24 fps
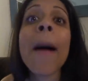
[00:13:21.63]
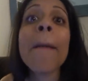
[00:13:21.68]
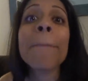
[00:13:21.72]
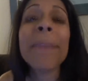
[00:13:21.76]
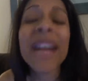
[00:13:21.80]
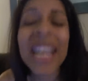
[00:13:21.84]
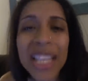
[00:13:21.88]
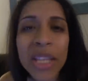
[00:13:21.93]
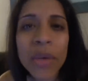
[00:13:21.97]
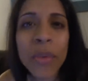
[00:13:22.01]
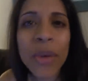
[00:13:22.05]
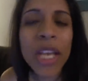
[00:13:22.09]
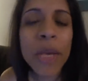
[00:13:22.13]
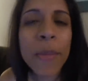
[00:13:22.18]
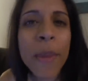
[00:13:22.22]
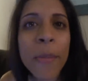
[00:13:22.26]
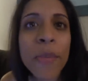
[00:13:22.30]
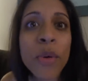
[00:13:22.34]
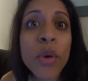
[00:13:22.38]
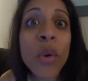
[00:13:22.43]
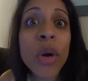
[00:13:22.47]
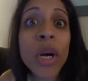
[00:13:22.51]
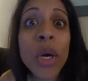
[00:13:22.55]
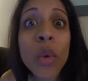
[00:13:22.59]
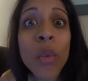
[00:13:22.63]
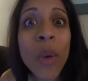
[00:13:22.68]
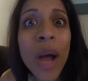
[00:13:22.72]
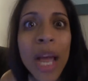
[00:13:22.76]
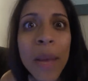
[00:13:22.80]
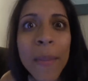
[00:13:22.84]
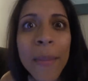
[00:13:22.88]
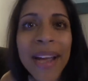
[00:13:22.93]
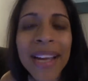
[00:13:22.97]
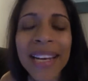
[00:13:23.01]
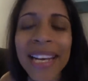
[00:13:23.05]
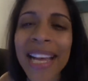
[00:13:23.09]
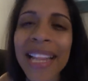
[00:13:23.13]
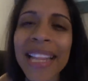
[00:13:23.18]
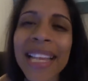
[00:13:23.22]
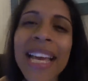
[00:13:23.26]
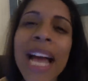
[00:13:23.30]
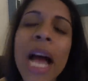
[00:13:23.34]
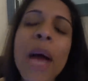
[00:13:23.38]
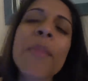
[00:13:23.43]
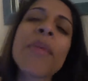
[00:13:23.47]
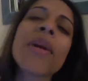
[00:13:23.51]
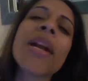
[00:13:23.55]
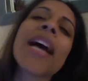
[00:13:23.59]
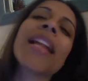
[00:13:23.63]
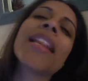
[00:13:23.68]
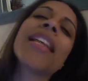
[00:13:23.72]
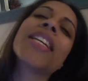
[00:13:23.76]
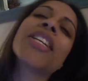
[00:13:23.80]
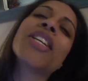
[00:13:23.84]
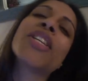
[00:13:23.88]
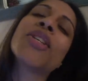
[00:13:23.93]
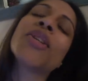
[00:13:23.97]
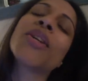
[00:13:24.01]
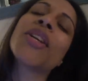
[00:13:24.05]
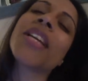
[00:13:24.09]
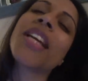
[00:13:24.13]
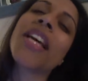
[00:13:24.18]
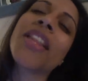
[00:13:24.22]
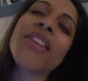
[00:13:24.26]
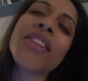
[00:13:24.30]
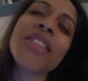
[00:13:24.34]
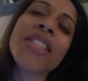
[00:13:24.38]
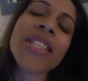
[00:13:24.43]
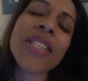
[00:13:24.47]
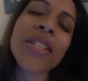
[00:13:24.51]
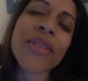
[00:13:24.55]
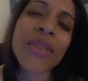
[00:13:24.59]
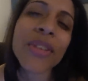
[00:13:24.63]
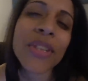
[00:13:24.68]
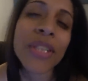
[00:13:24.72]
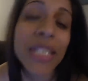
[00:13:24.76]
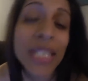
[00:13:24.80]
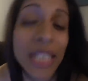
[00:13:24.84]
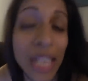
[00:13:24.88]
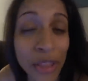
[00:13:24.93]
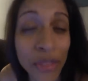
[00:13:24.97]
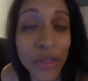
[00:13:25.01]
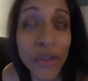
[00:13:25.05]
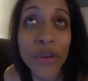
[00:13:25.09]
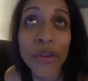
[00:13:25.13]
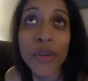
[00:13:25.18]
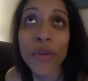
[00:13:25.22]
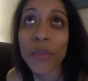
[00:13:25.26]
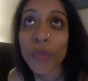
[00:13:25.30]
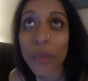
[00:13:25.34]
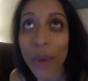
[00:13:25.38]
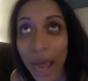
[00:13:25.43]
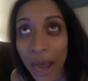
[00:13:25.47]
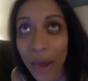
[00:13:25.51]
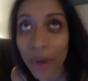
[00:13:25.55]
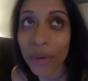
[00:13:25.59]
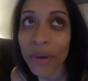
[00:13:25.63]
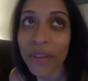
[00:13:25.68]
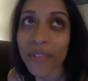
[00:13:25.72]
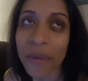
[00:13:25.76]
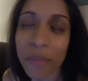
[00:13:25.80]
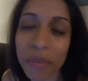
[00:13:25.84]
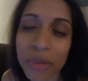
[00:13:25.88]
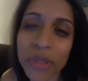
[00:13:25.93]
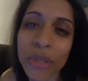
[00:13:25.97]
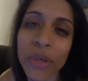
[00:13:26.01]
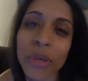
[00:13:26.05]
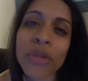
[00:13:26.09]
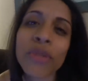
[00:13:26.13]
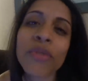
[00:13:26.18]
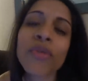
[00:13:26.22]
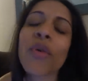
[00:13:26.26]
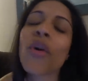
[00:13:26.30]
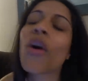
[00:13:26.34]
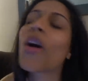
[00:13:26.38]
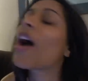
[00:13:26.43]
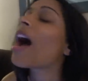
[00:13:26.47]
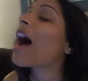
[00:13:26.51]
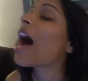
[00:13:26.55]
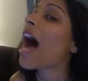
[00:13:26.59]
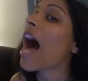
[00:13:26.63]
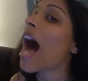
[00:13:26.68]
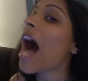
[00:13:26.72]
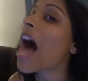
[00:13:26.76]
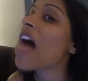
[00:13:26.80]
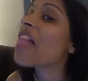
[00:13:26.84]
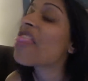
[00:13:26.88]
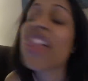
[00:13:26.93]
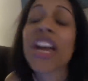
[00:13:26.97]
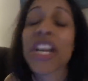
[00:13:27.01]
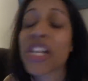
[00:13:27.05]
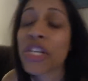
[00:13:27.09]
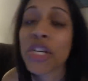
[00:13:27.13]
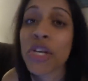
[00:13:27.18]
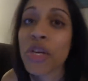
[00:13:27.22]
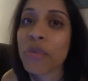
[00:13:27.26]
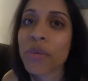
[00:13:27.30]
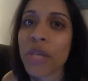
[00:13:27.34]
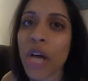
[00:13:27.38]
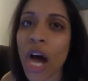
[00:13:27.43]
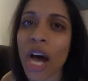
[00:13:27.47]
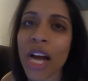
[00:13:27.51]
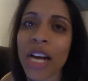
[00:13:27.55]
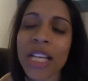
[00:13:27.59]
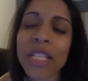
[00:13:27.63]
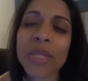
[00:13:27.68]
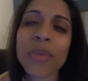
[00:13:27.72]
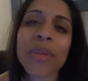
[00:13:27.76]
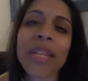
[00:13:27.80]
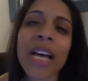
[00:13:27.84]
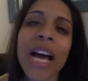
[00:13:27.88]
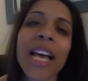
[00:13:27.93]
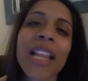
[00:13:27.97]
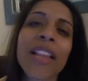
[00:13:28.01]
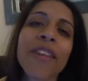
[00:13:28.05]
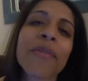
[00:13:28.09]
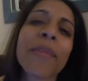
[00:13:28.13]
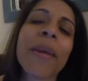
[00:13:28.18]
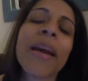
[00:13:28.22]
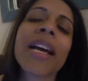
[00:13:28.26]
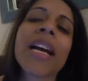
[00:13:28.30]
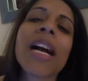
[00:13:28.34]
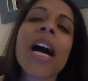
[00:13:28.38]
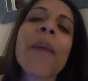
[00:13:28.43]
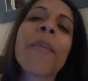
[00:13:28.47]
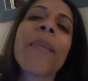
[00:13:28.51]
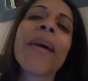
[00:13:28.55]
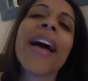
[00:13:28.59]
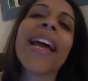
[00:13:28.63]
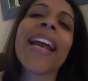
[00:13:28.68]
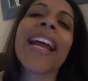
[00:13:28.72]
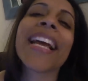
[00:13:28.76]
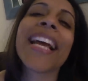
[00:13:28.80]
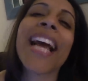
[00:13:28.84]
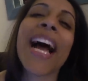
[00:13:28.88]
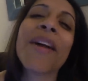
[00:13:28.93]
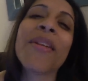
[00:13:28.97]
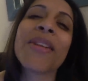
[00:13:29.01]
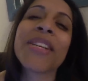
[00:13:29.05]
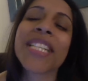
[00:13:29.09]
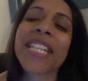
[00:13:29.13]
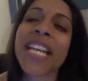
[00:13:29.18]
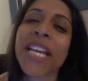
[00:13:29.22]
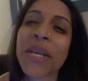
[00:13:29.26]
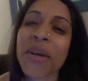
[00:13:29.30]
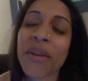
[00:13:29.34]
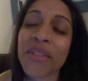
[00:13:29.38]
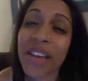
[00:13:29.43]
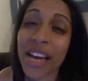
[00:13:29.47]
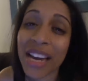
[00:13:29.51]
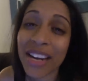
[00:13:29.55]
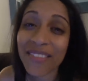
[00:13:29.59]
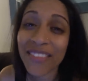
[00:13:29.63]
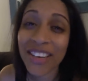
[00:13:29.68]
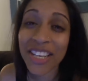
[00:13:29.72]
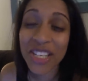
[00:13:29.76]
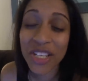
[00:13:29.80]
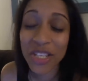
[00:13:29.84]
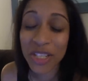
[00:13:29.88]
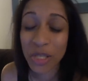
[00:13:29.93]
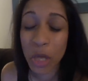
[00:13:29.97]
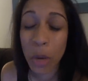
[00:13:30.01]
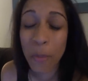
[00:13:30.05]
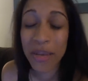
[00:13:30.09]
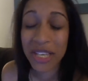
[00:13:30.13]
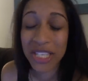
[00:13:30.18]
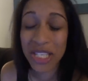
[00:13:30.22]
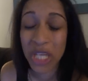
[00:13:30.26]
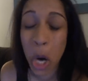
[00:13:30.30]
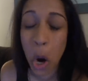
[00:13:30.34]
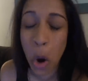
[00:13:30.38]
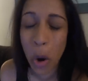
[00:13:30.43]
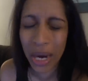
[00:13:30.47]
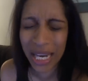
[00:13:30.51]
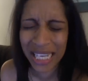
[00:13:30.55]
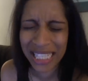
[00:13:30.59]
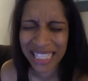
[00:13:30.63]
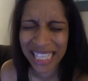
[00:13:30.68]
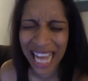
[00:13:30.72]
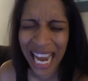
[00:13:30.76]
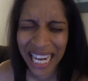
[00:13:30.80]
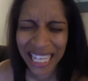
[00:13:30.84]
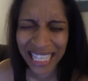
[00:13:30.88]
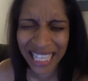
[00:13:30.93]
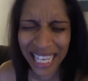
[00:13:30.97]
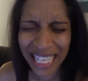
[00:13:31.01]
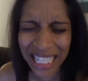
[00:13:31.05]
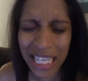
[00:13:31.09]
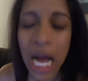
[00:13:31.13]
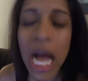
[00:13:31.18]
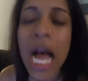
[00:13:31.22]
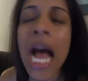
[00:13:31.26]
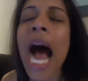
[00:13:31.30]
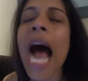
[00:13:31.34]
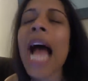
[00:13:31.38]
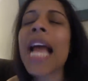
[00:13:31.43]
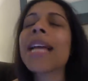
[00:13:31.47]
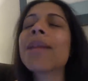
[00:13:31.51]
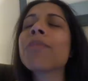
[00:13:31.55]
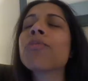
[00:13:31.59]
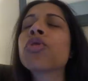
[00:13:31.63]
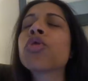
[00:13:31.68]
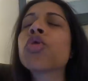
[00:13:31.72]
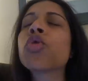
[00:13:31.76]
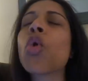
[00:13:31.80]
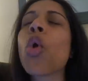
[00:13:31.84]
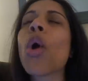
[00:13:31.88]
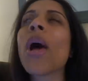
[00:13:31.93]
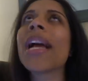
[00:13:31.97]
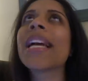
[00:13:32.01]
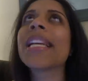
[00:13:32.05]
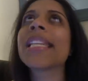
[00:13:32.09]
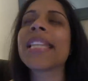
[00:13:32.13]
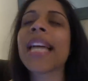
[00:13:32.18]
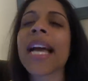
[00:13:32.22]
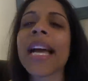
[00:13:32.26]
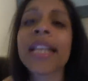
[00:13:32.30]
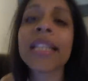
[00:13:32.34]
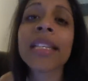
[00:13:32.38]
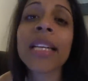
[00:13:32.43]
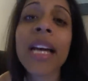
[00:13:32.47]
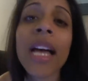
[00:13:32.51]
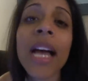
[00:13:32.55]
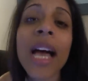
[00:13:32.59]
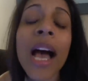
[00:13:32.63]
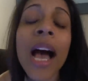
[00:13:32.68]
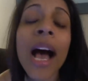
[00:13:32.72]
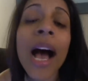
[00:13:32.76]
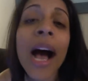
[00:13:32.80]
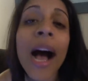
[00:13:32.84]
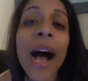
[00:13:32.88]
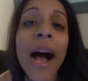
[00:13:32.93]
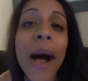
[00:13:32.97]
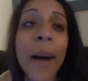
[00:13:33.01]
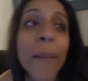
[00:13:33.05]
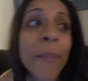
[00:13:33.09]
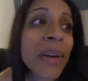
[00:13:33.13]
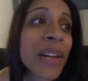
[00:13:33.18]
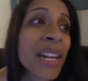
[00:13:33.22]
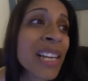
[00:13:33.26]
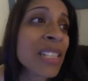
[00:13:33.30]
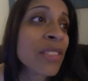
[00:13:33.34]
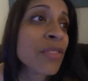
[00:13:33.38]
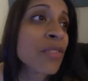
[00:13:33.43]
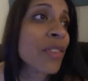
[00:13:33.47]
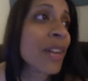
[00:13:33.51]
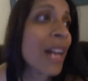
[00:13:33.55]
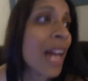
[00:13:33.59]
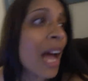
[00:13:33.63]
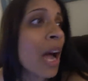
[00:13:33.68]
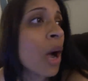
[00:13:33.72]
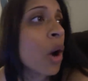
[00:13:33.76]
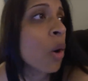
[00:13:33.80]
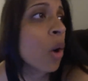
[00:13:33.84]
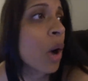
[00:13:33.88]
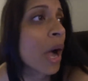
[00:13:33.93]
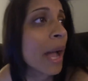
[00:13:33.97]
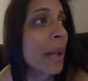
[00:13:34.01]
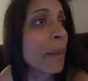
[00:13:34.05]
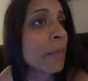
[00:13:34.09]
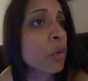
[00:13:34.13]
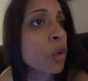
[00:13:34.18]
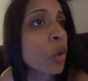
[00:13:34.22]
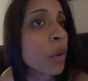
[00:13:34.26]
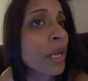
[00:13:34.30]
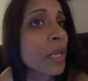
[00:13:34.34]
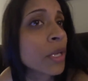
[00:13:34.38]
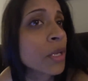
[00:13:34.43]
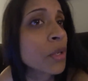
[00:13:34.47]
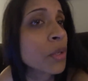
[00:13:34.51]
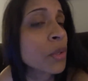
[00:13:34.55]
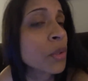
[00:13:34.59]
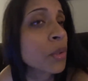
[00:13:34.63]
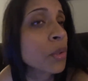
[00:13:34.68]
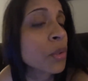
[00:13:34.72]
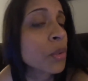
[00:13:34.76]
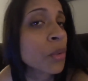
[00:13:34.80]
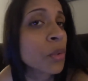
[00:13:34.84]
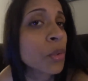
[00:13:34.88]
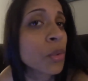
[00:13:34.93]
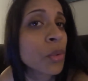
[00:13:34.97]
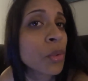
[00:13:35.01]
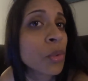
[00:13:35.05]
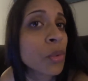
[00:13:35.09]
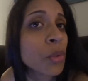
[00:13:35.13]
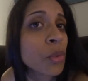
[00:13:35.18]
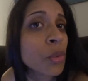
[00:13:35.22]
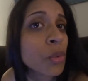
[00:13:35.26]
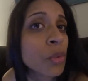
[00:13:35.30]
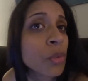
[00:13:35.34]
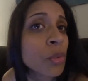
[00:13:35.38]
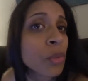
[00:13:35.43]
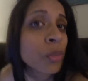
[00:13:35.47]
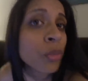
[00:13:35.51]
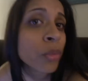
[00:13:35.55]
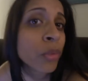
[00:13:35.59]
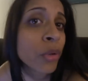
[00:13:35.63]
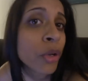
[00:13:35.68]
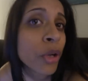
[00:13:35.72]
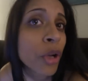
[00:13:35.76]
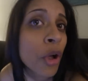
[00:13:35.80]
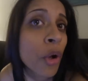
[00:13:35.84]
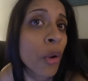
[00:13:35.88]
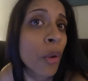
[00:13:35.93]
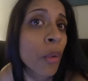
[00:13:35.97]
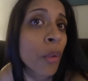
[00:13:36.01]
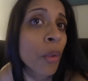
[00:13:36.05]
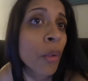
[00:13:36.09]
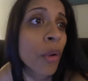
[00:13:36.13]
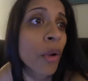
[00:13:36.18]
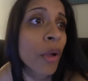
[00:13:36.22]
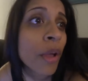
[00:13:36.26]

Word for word: By the way, you might be wondering why am I in LA? I'm in LA to shoot another series, another round of episodes for the tube's hottest with I Love Makeup and I can't wait to take you on that adventure. It's gonna be so exciting. I am so excited. Um, but as for now, I'm going to go